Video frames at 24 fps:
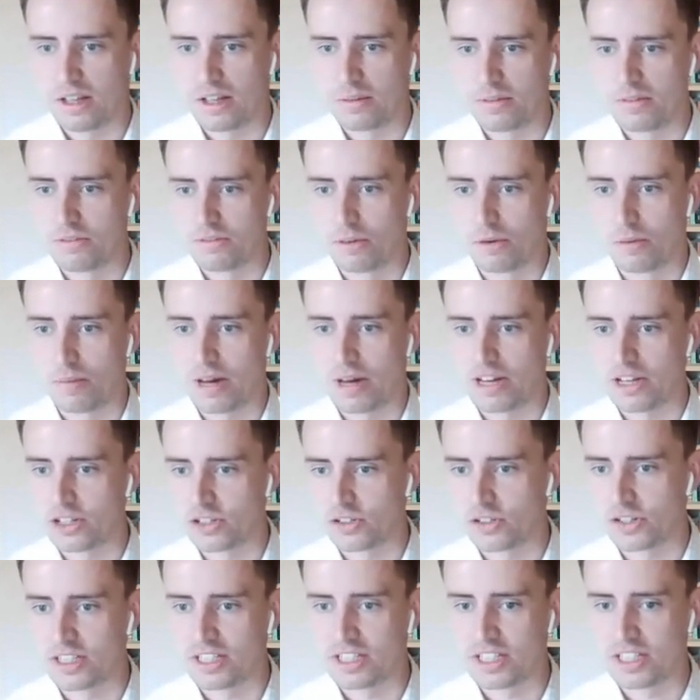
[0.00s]
if not
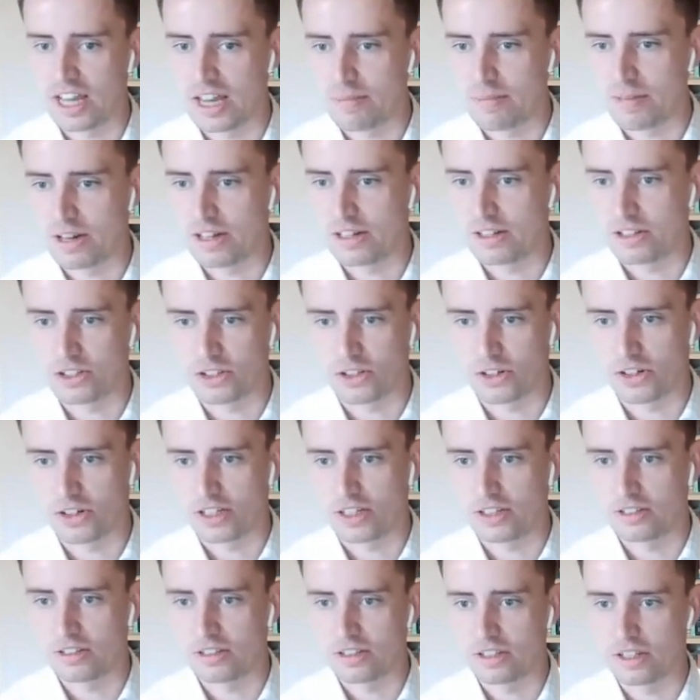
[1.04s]
mandatory today,
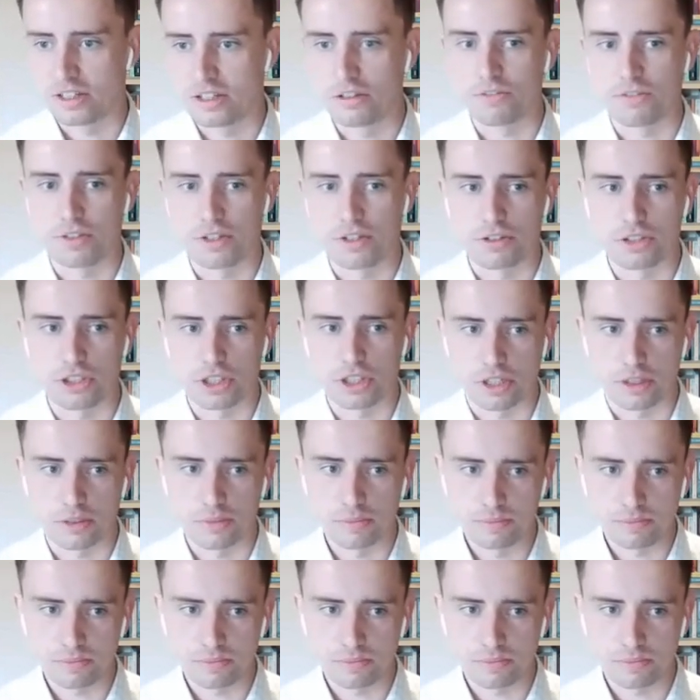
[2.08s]
mandatory in the future.